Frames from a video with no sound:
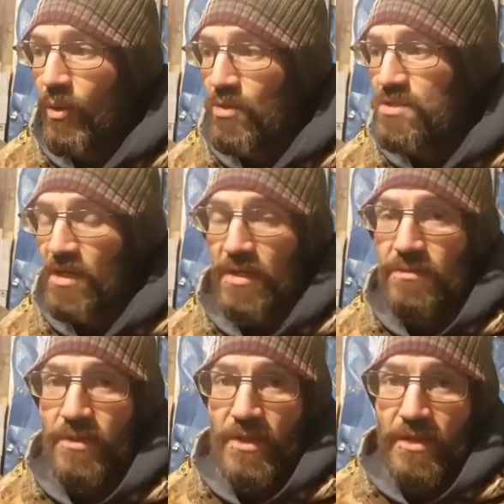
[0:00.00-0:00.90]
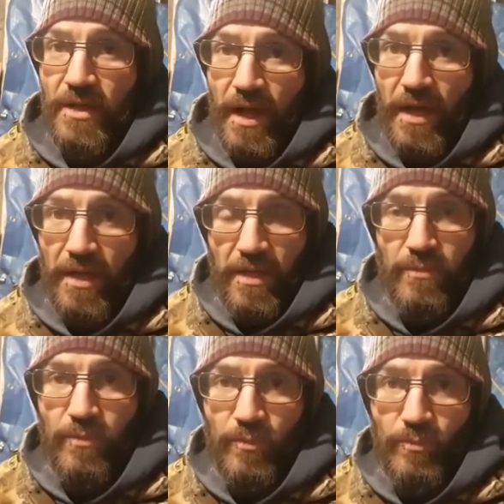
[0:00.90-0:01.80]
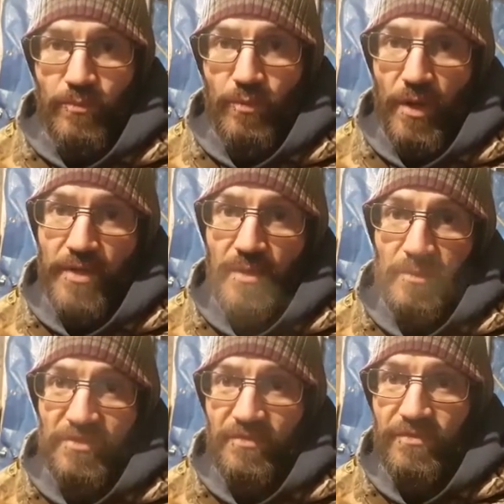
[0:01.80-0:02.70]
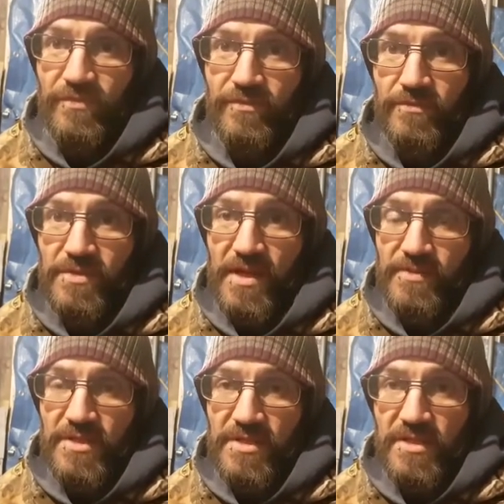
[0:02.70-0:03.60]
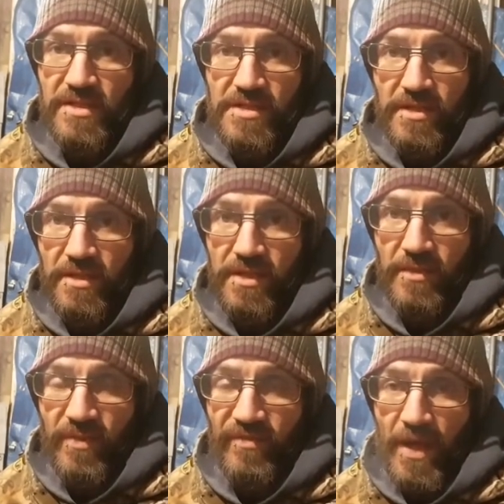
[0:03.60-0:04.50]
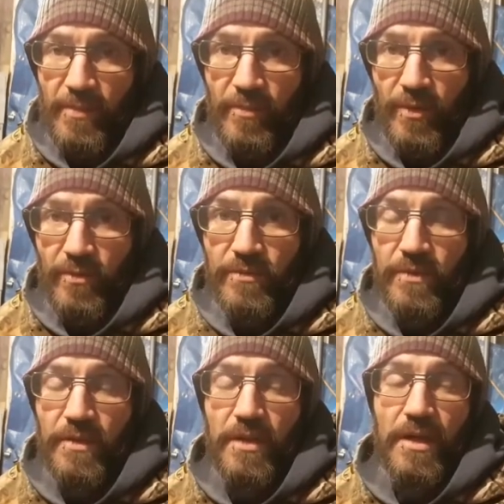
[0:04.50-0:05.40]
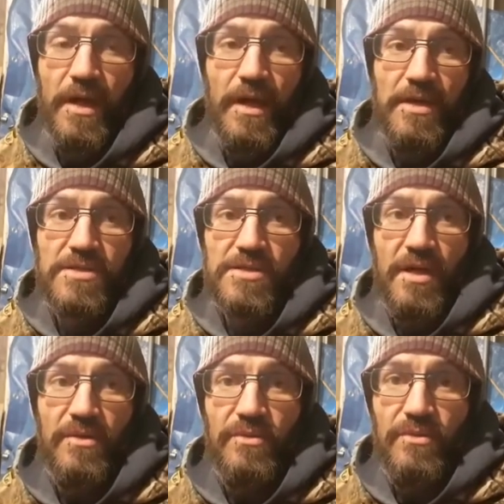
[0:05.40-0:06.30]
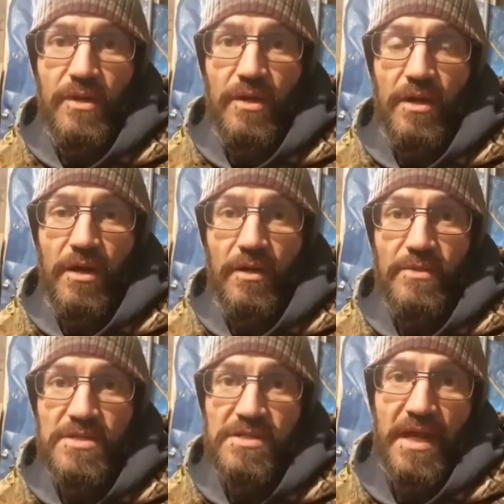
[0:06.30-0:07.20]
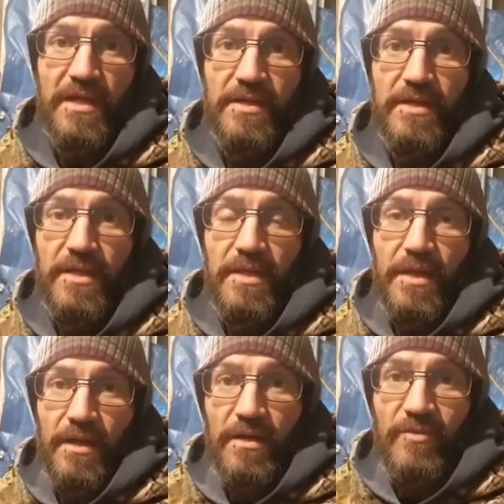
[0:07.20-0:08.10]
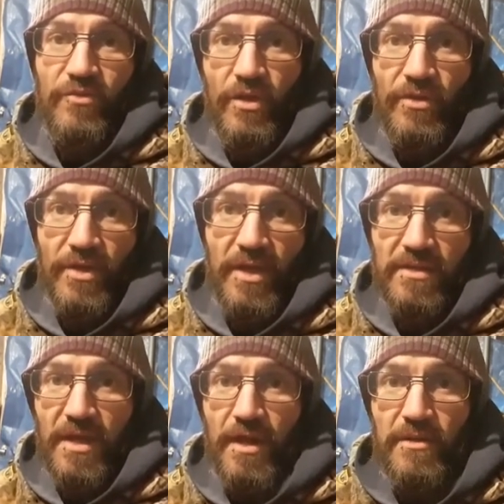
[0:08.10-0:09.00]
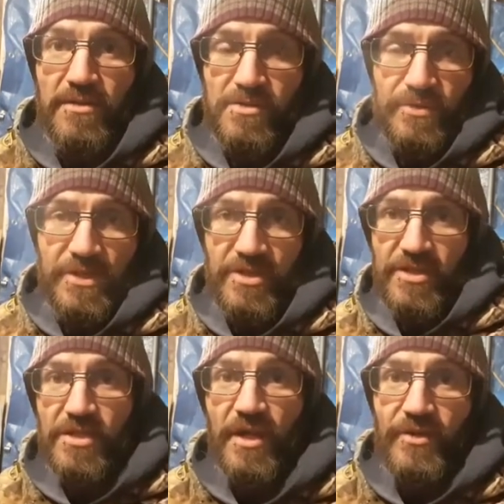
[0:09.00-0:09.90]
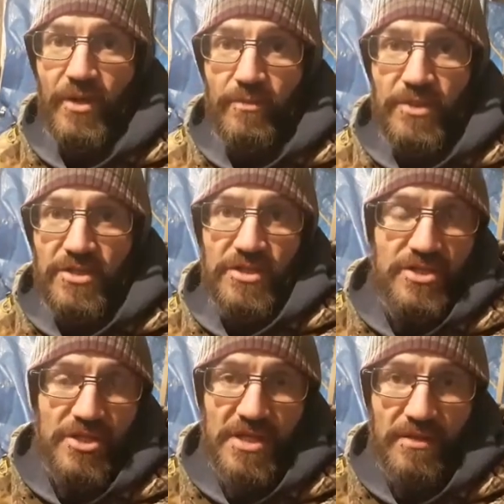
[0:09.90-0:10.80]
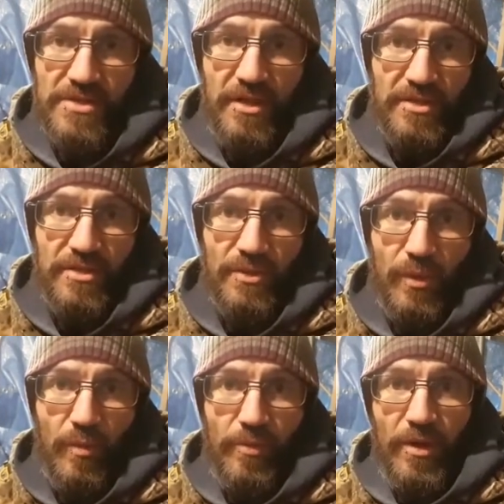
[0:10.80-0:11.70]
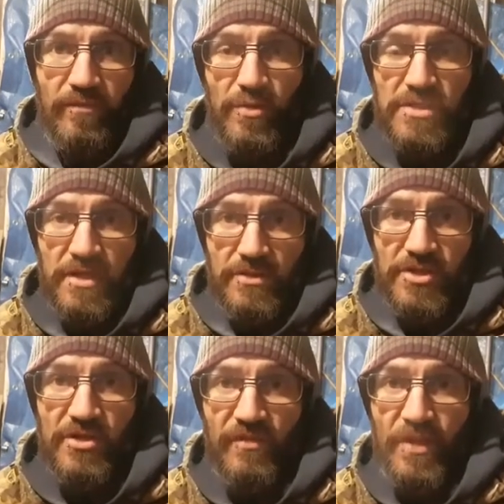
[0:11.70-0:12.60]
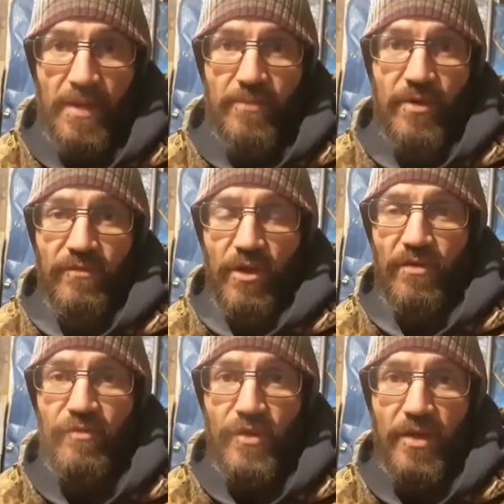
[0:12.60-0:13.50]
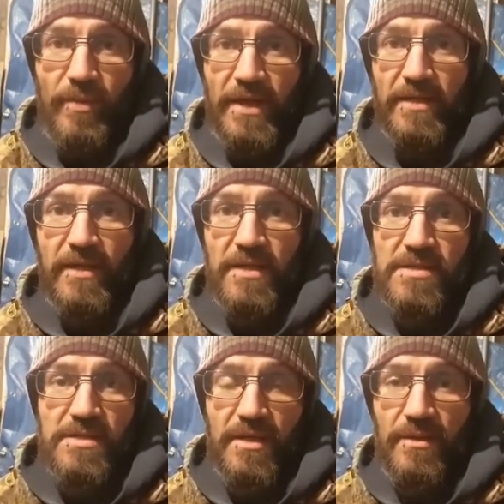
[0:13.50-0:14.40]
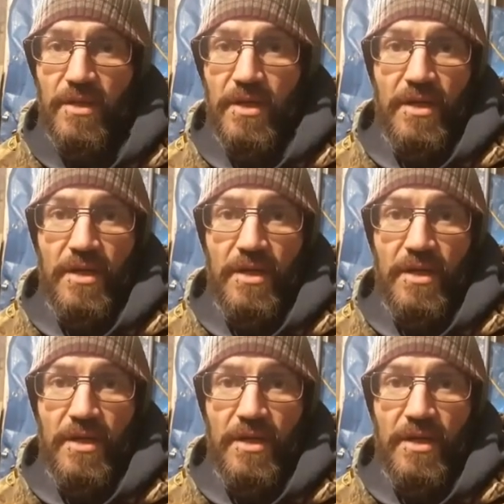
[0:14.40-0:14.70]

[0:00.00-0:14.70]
Also working with substances that can be flammable, so I would say I've got the garden hose which is turned on, which is just outside the door, but I've also, just off camera, I've got a fire blanket, so